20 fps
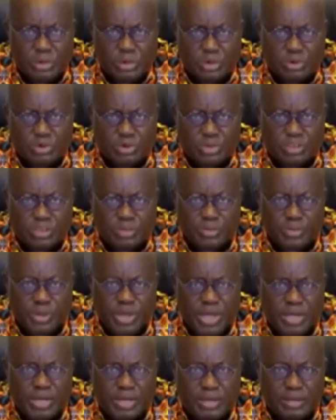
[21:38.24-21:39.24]
who was
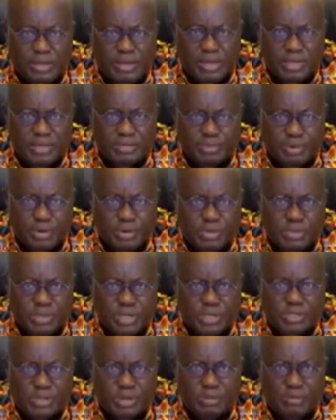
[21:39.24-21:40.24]
spearheaded this
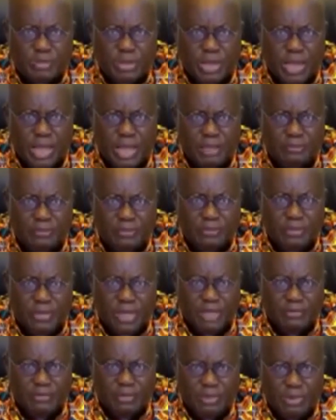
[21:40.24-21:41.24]
process on behalf of
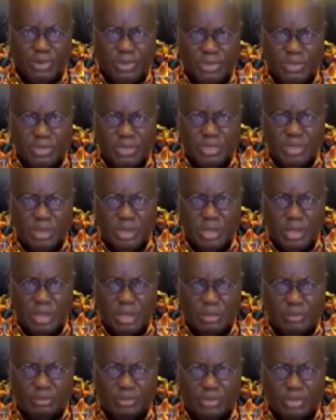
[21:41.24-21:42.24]
government
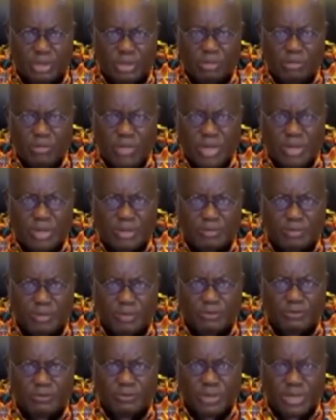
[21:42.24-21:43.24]
with
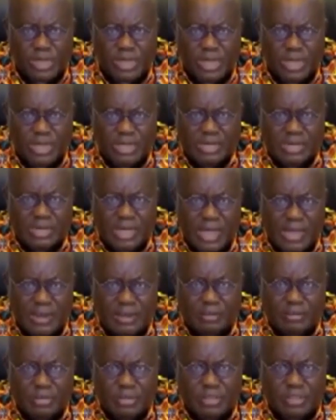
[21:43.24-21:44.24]
commendable vigor and
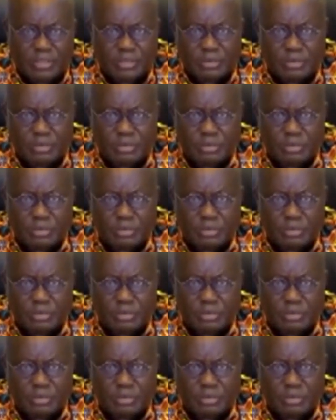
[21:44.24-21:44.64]
dynamism,